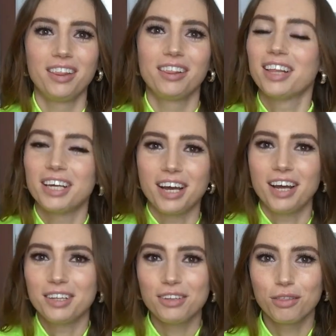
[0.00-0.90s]
like kind
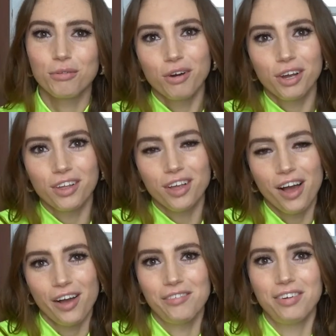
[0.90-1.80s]
of the thrill
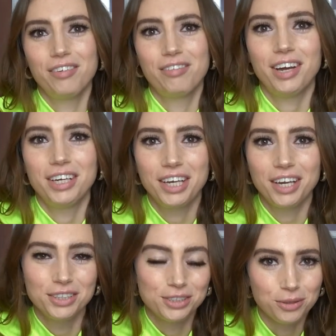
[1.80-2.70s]
of finding
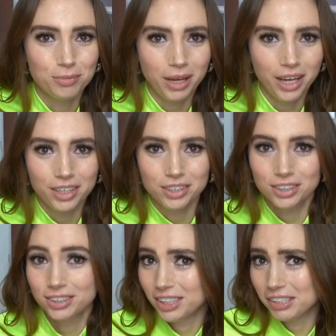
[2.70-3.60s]
a dupe and just
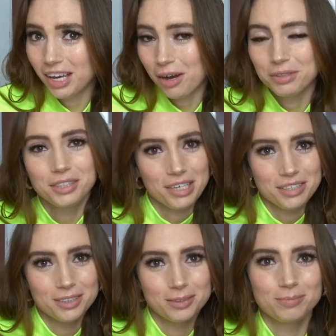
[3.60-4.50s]
seeing how it
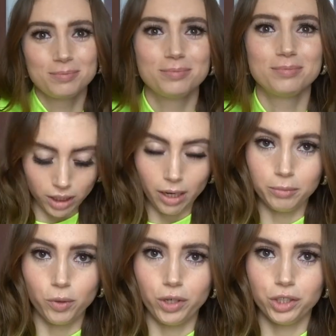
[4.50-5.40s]
does. I'm
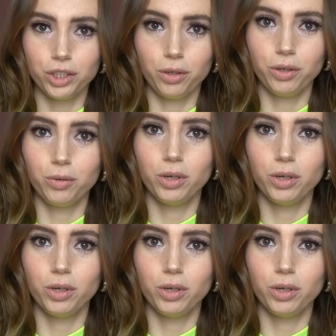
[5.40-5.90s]
going to show you